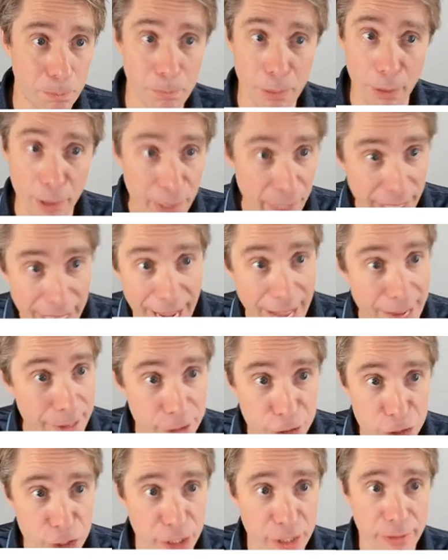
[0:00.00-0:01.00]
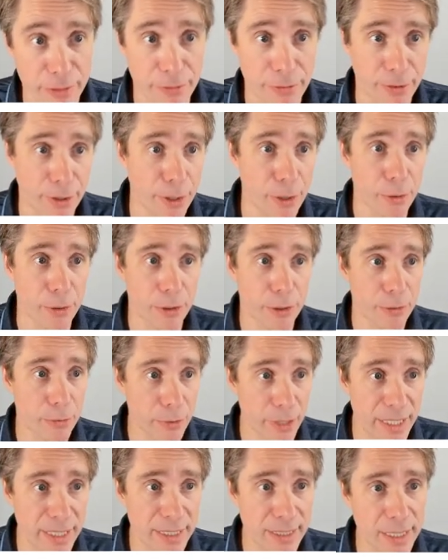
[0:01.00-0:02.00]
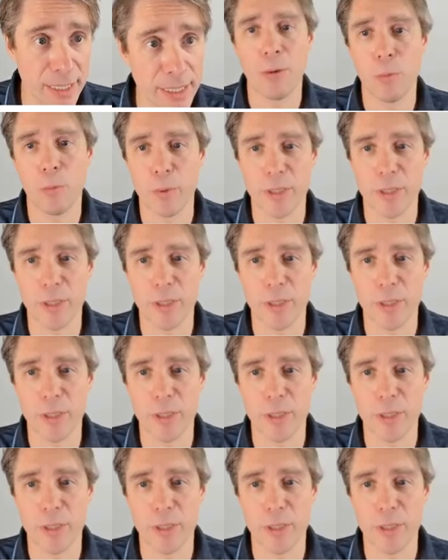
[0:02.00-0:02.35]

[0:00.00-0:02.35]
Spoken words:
burning energy for no good reason,